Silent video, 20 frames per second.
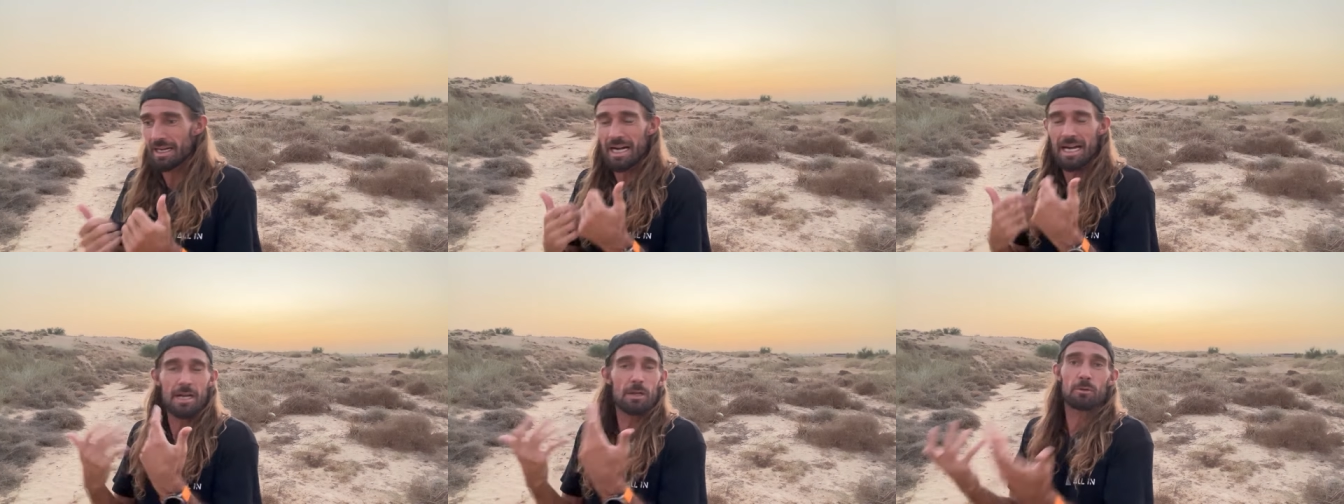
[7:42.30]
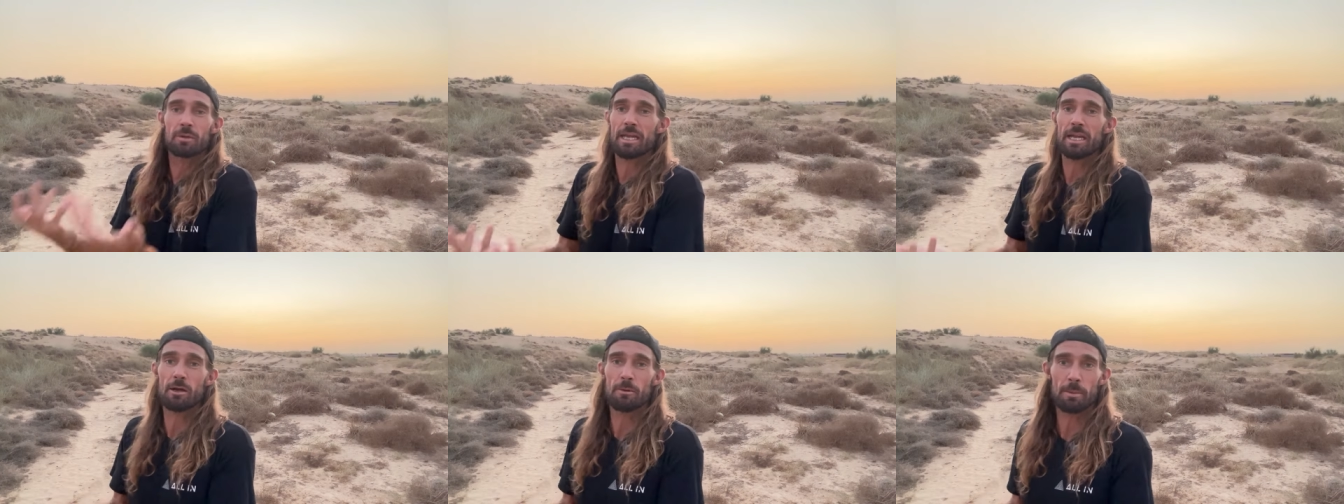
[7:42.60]
I don't
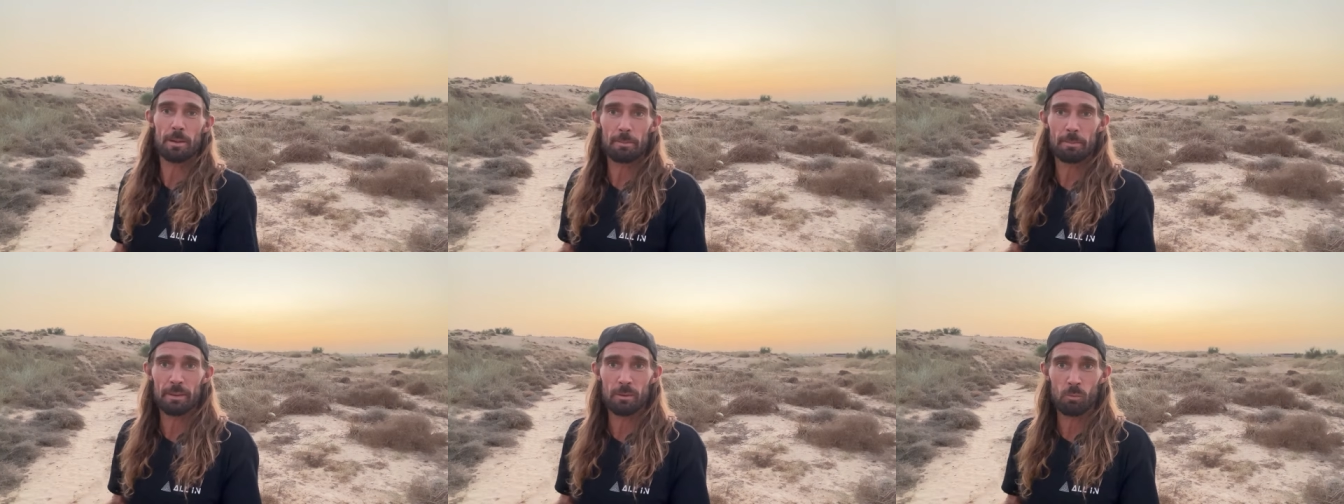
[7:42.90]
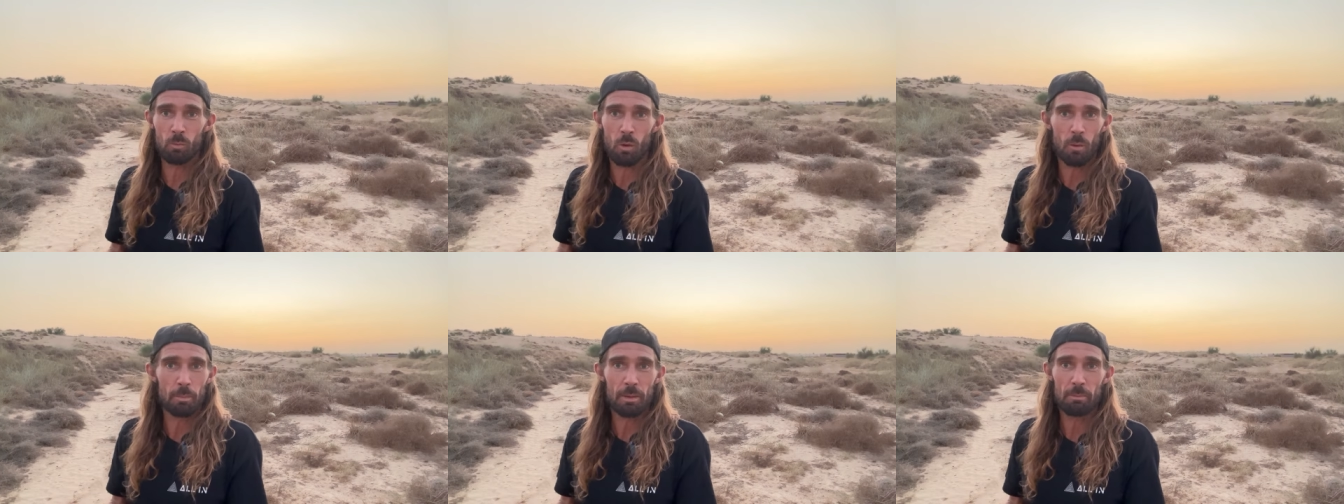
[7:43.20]
care about
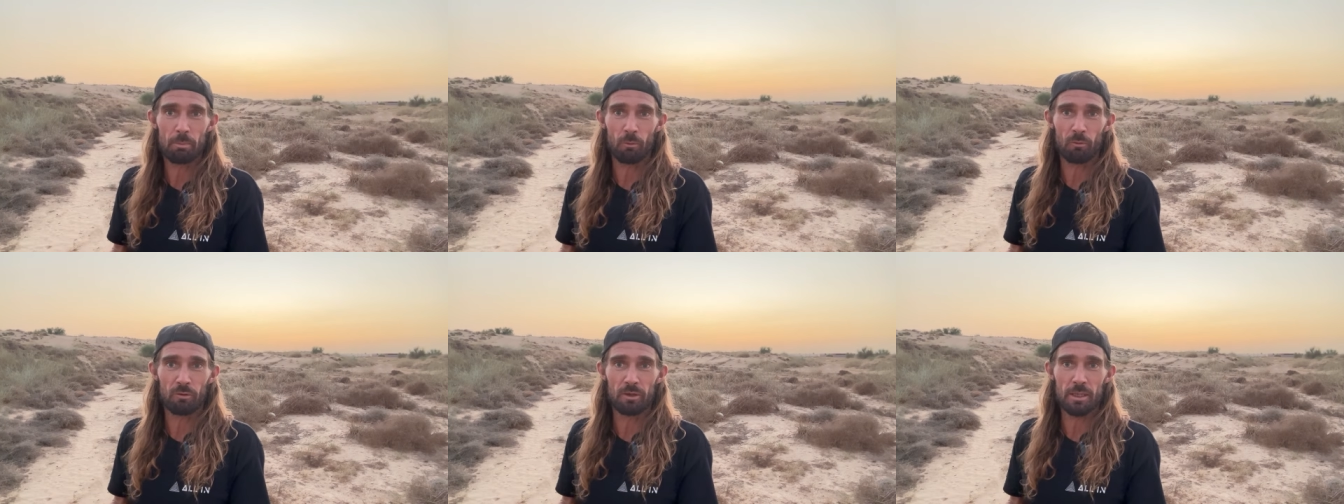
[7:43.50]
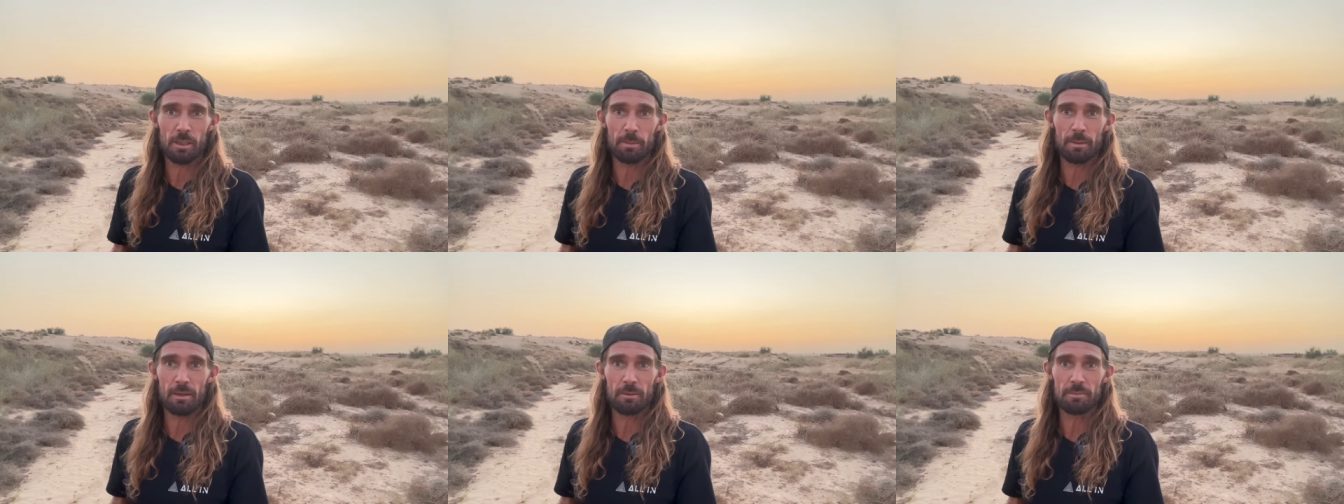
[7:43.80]
what people think
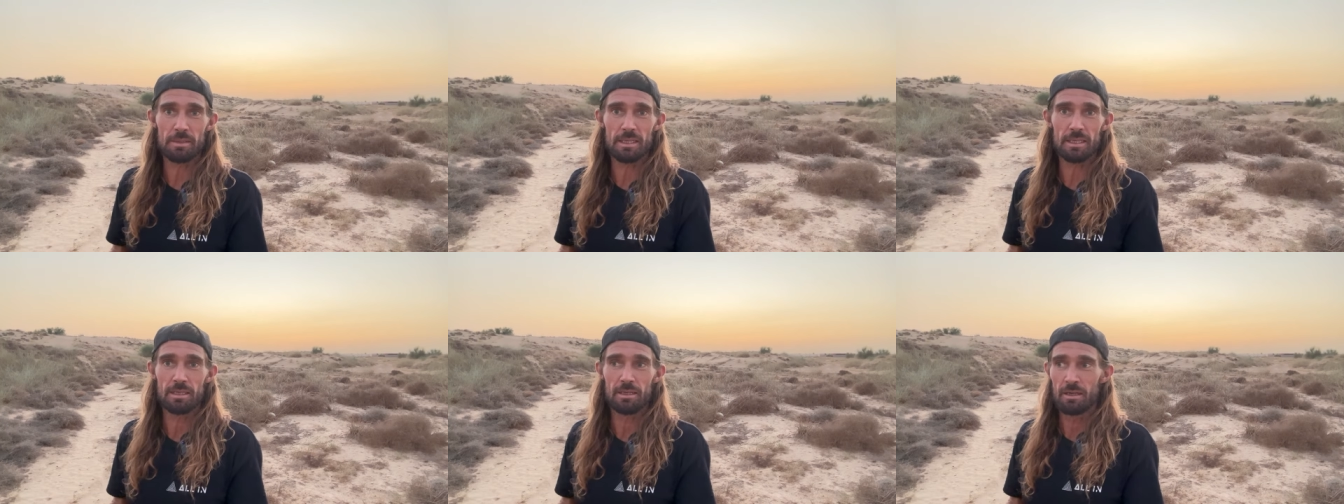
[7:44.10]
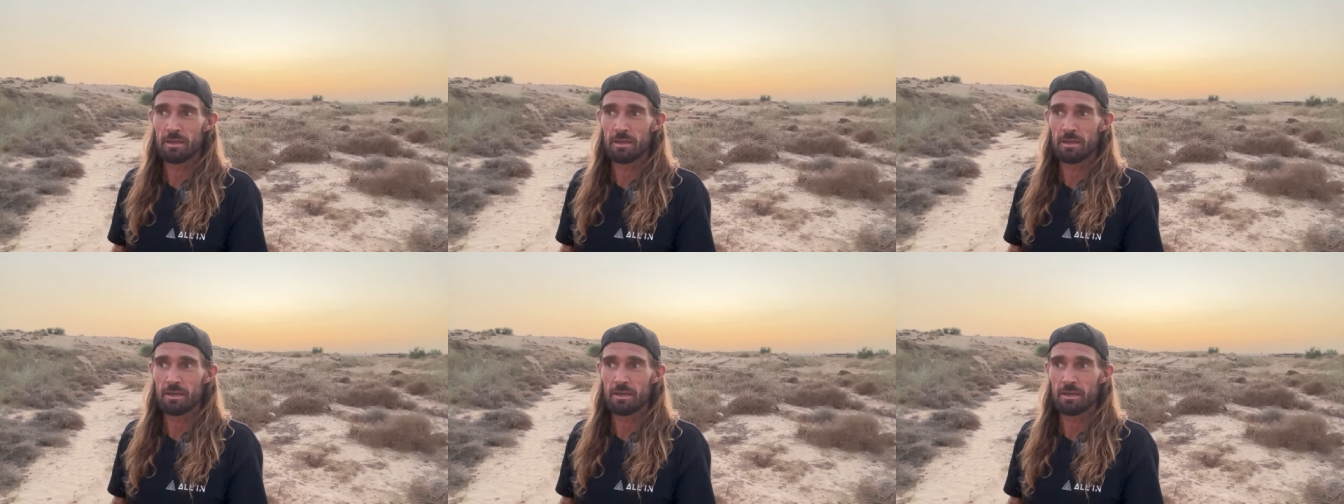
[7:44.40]
about me.